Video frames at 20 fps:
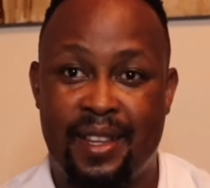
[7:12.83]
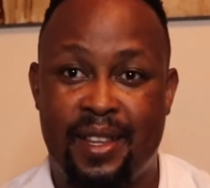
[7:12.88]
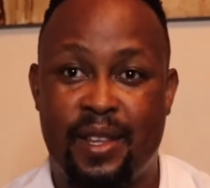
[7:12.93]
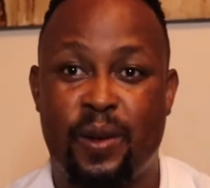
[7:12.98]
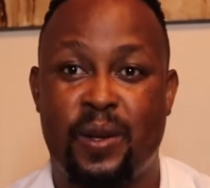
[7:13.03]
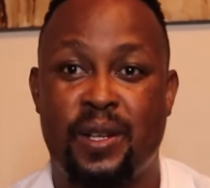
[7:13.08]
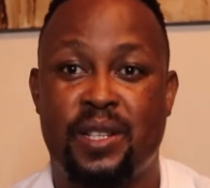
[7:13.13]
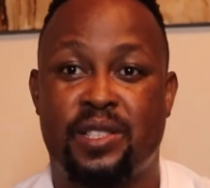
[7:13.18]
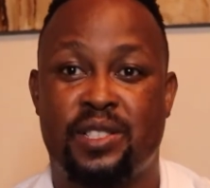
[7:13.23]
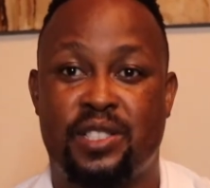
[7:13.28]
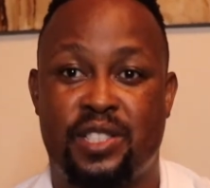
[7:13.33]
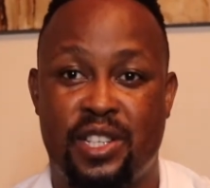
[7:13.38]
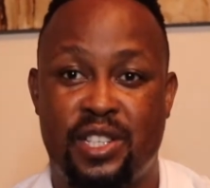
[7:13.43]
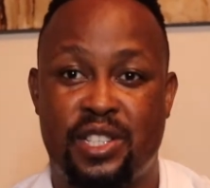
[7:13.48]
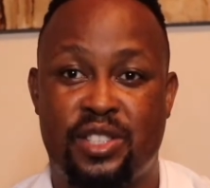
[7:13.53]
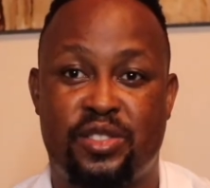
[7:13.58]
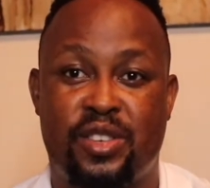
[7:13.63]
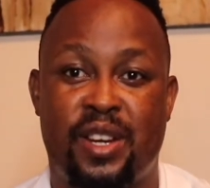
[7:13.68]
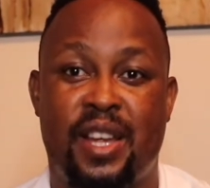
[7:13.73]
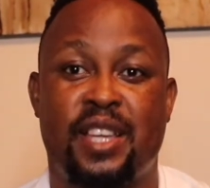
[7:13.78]
they were
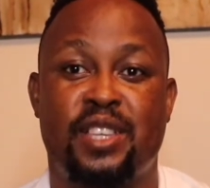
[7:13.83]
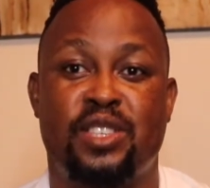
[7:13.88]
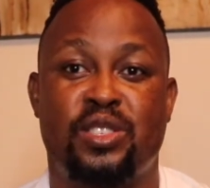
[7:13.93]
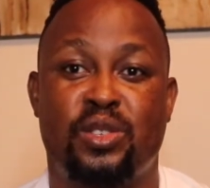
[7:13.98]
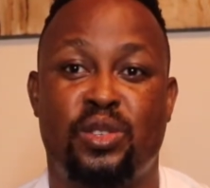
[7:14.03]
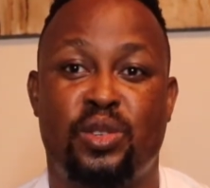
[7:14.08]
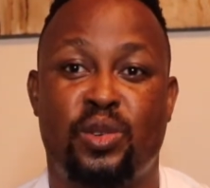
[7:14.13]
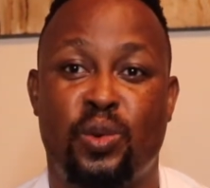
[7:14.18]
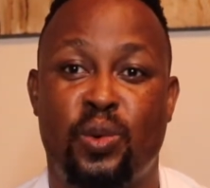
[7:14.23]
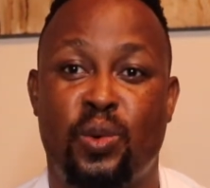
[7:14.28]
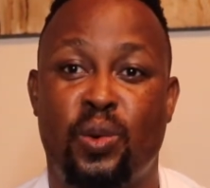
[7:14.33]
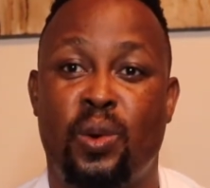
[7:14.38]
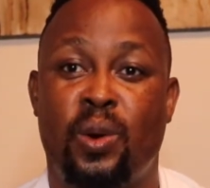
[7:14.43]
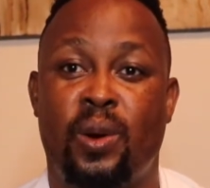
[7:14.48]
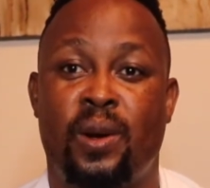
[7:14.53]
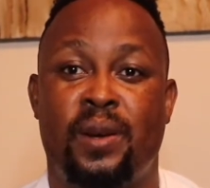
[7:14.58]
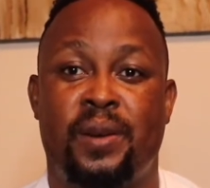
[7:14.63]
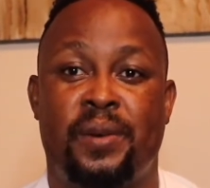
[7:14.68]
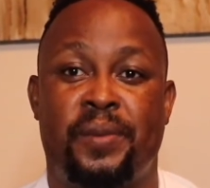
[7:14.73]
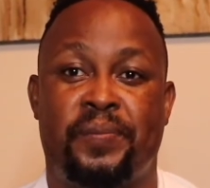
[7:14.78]
just trying to do
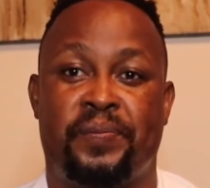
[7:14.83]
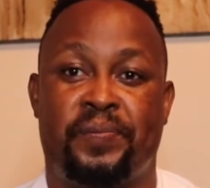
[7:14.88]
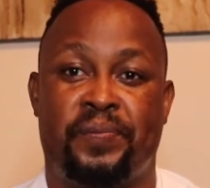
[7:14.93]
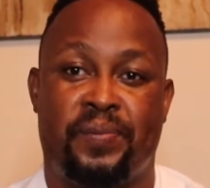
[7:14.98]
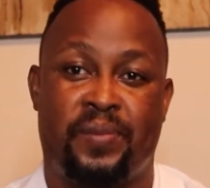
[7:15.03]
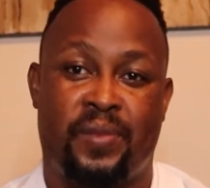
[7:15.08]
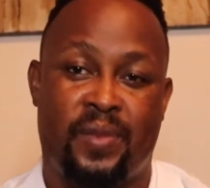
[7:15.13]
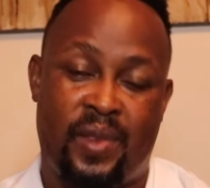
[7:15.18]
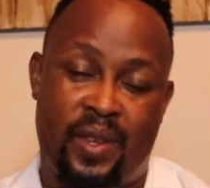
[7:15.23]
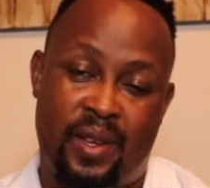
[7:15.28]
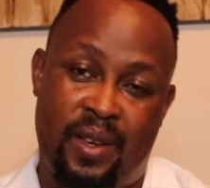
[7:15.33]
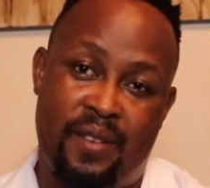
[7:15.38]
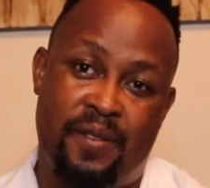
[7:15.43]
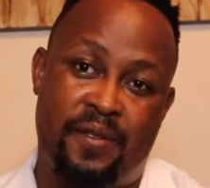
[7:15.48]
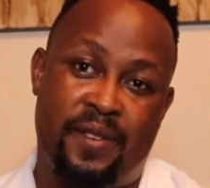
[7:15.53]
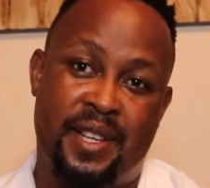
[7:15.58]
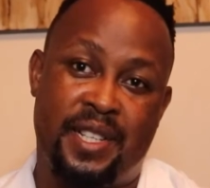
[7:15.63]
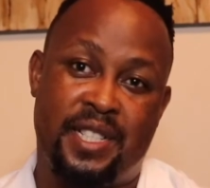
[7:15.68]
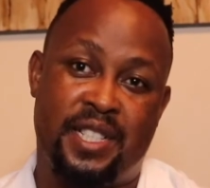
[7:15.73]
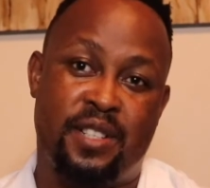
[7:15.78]
a
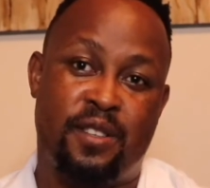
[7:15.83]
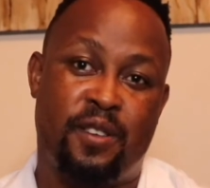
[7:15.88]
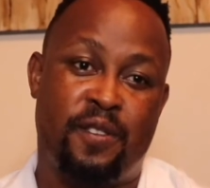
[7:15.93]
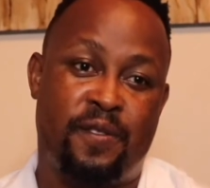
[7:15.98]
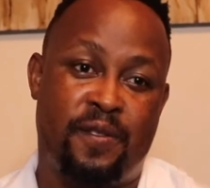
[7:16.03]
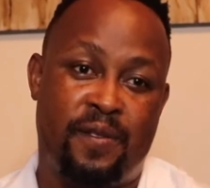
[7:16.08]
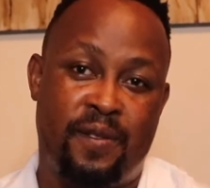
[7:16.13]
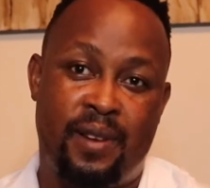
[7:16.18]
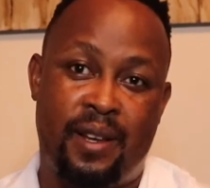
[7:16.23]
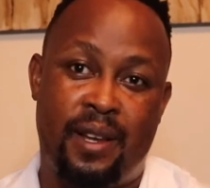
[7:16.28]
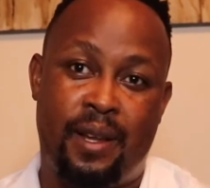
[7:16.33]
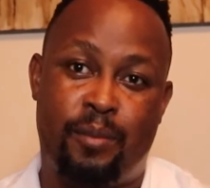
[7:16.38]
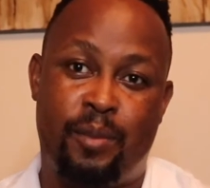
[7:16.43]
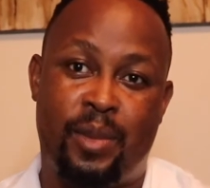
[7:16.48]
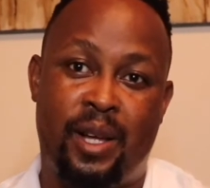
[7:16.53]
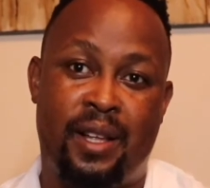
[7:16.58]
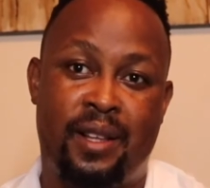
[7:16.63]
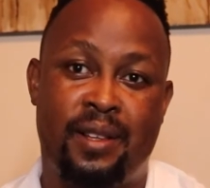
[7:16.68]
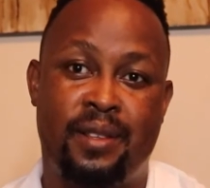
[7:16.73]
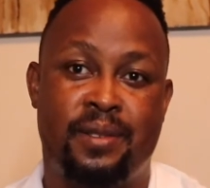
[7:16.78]
version of La
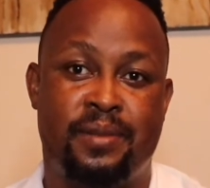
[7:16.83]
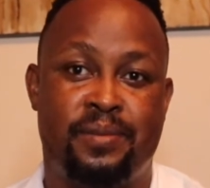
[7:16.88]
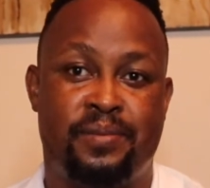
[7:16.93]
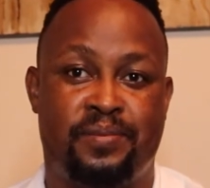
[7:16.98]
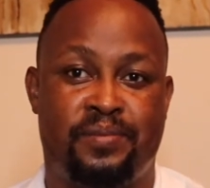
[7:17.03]
Mal,